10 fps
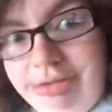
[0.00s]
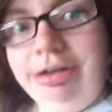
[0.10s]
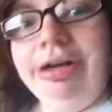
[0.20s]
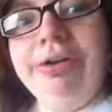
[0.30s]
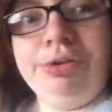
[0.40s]

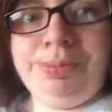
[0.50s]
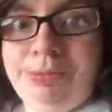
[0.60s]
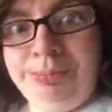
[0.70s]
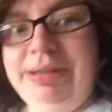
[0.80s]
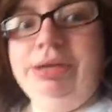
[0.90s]
cry or
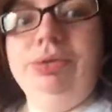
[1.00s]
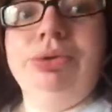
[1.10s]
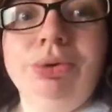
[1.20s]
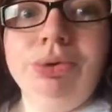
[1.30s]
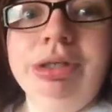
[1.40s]
speak or
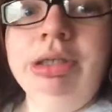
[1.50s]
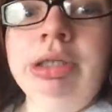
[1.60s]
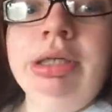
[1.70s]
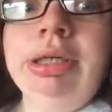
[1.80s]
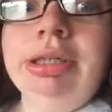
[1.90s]
talk.
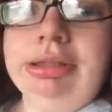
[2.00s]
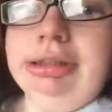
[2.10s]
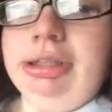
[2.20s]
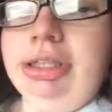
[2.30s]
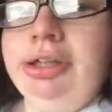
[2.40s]

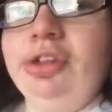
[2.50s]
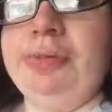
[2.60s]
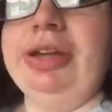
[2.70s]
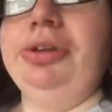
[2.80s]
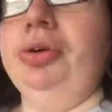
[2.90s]

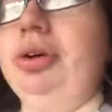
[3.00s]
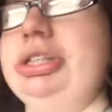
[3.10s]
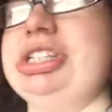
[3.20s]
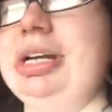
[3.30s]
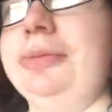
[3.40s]
Speaking talk of
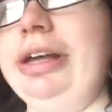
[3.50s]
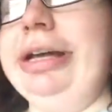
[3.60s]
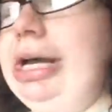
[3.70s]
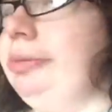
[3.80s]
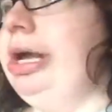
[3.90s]
the same
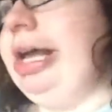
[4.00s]
thing, Emma.